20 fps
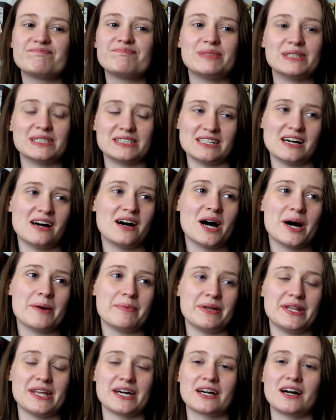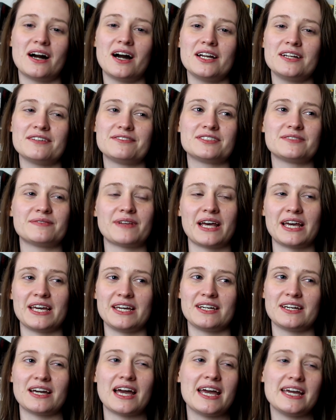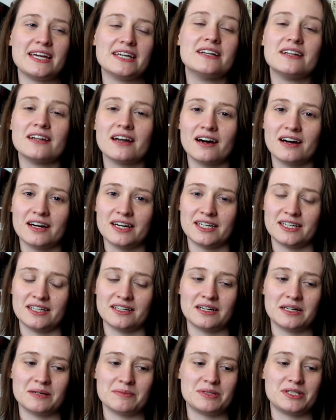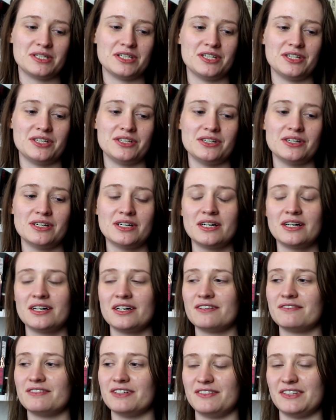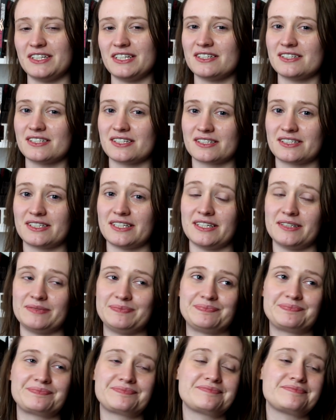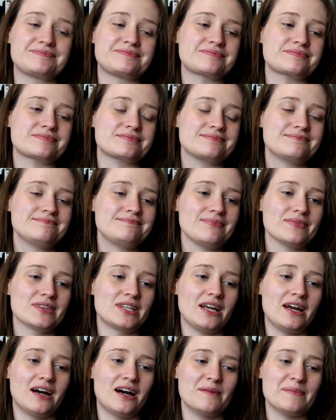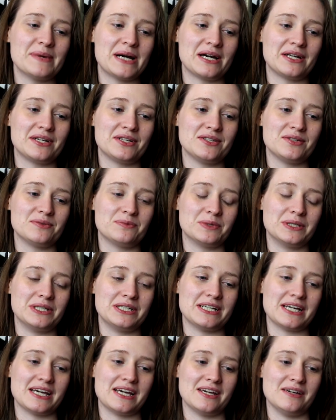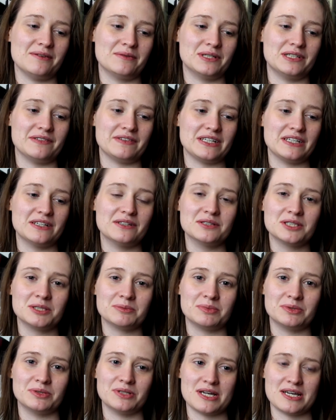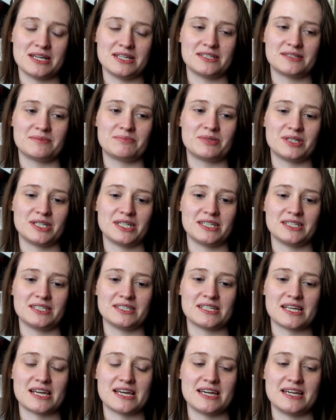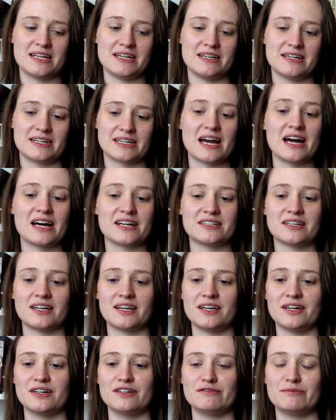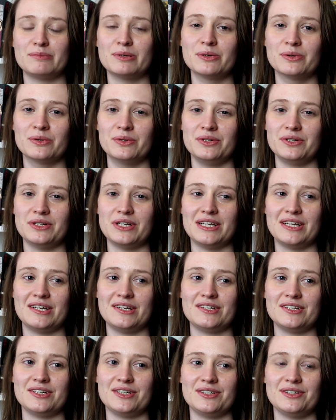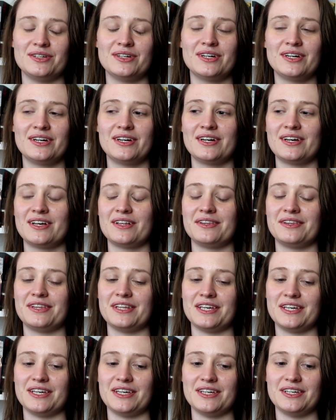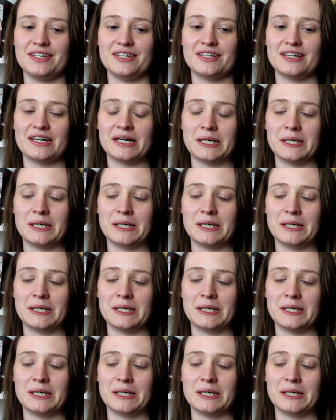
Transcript: build it up, and they're kind of from like 8 and 9 up to 15, 16. And one day one of the older boys brings in a cachet of porn into the